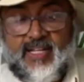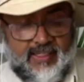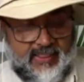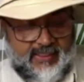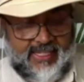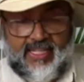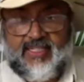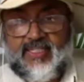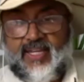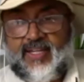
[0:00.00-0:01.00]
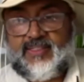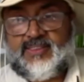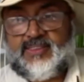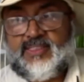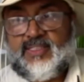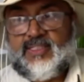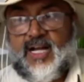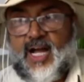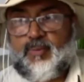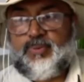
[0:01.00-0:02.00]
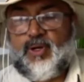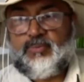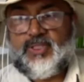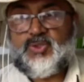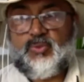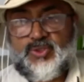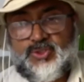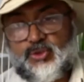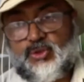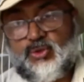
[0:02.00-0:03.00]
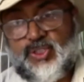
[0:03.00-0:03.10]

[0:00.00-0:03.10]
In any case, our permits was to do the